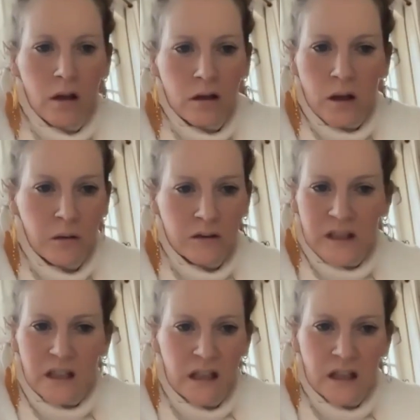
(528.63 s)
no one's
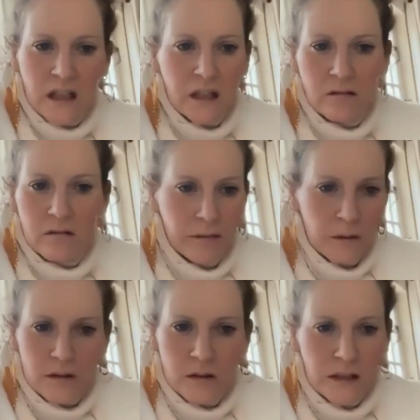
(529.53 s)
had anything
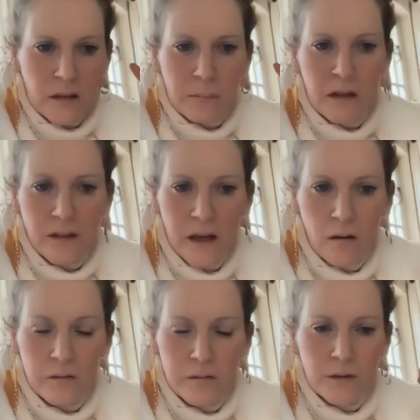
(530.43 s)
everyone's just had a bill of
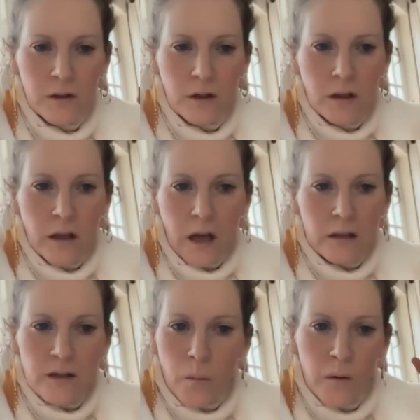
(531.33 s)
health
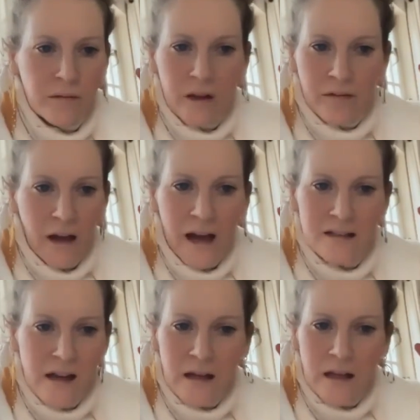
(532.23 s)
and so we've never
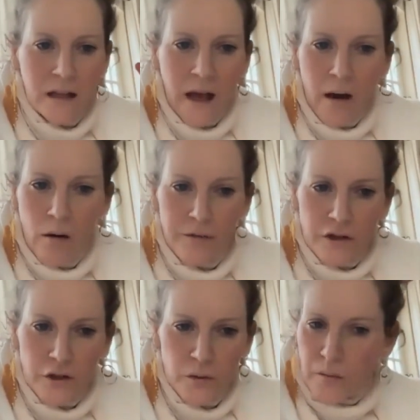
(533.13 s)
had any health
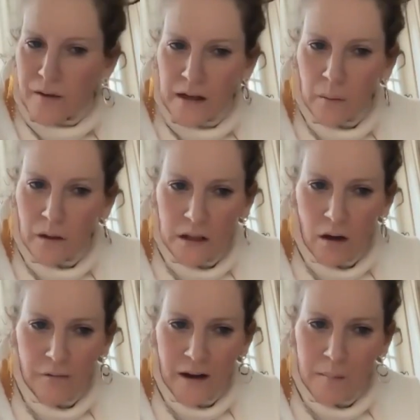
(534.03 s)
issues with anyone in
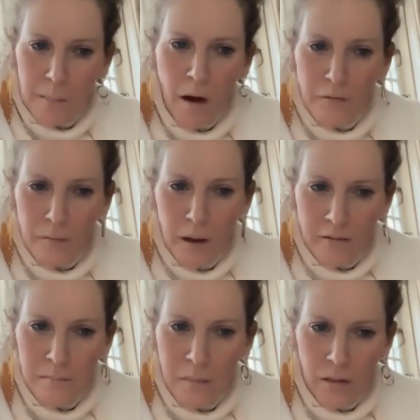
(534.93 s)
our family, apart from my
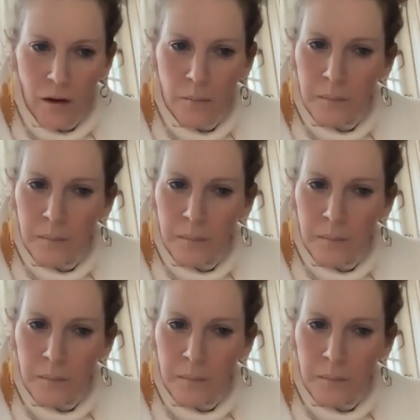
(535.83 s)
grandmother.